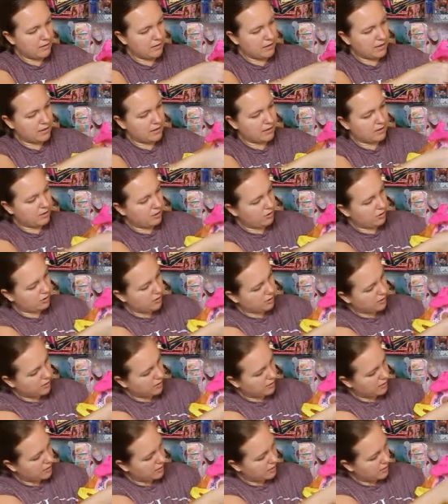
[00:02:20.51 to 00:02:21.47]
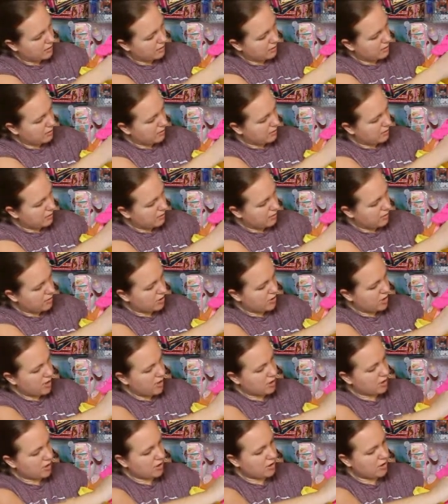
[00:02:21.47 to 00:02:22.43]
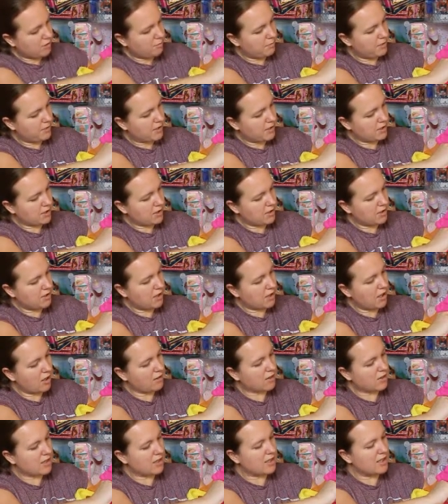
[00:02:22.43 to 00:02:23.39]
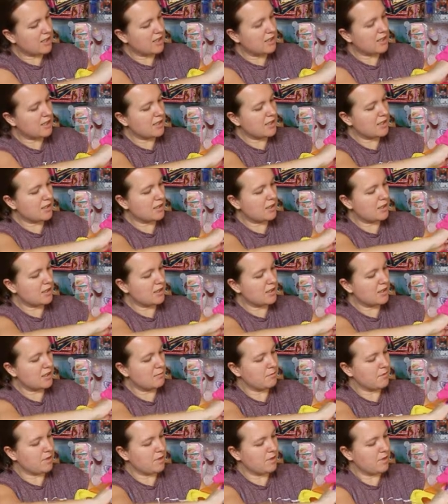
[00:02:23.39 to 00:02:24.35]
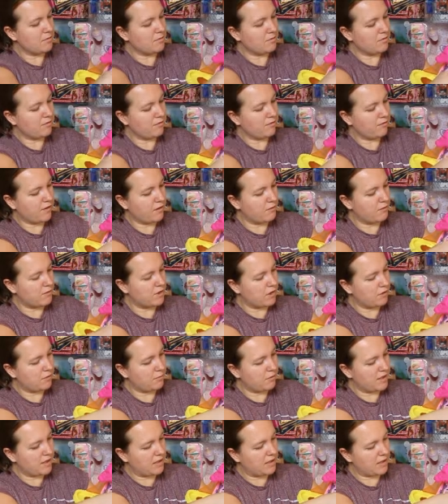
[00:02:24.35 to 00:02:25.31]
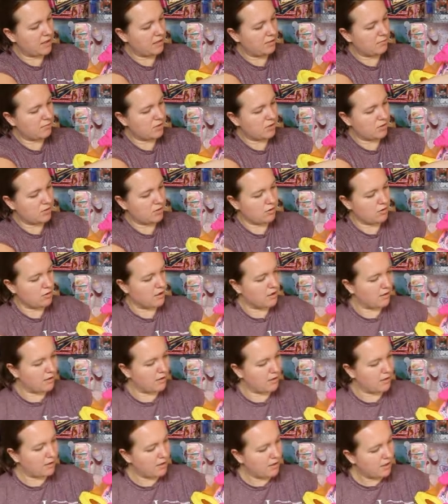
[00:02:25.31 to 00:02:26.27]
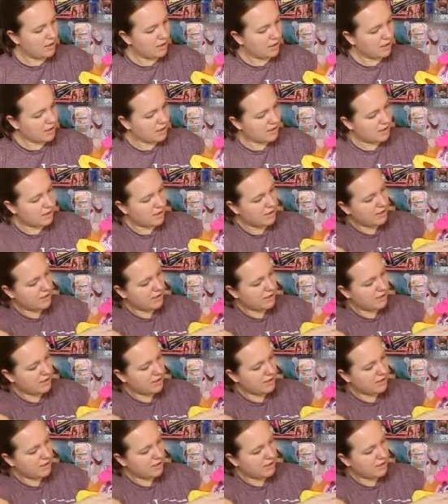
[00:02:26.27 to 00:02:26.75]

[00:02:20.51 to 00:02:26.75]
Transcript: thing that you can change the pictures. Oh, so this is the customizable photo bit that it was talking about. So